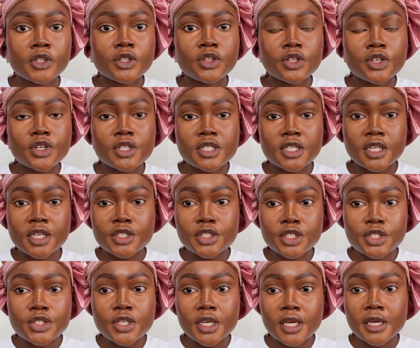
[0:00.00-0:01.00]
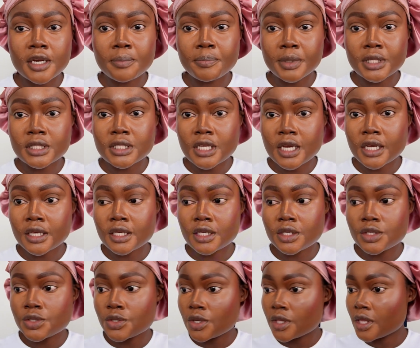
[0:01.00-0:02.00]
concealer just to get a bit tacky,
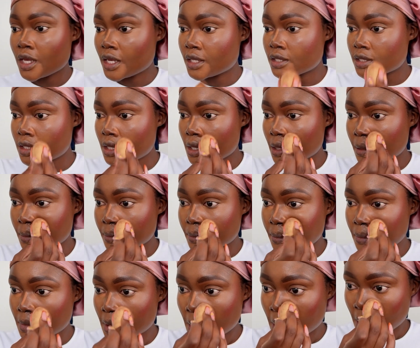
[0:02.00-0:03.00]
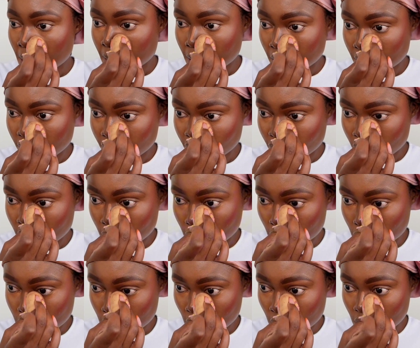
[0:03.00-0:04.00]
so that the
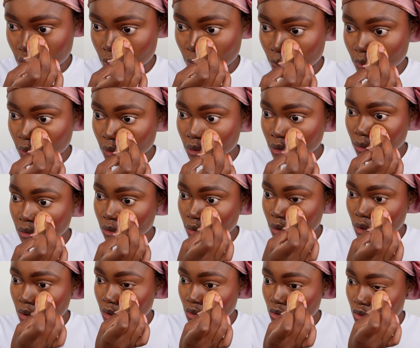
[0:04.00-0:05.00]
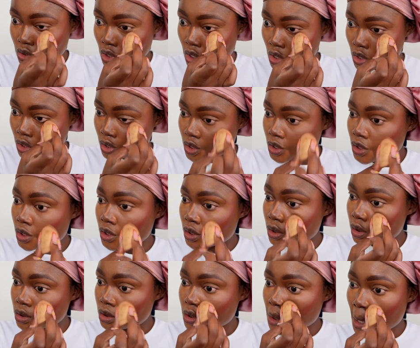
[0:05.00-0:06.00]
finish as well is
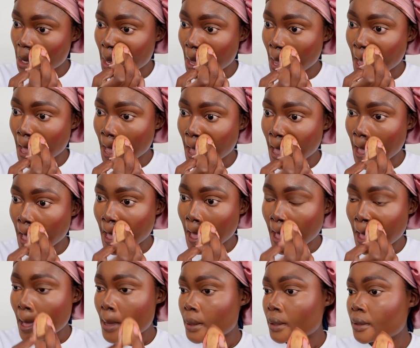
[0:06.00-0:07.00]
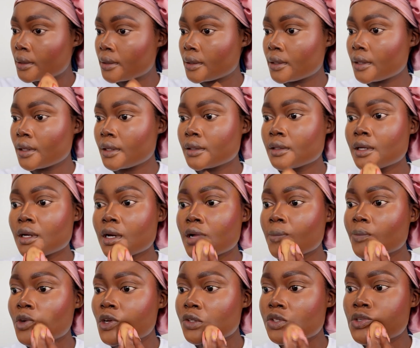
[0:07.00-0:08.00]
good. And yeah, I'm
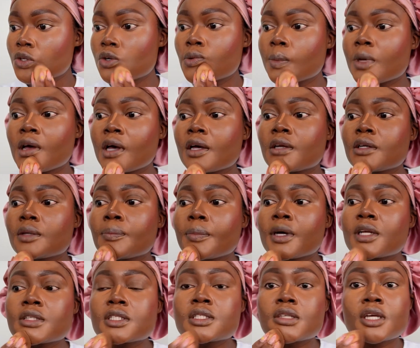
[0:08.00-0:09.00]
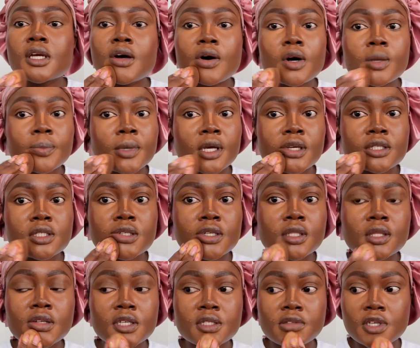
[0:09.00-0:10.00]
not too mad, but yeah, on my chin
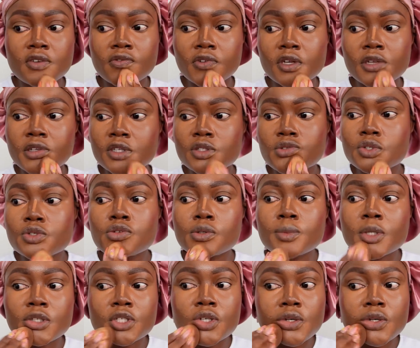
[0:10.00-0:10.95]
there's definitely too much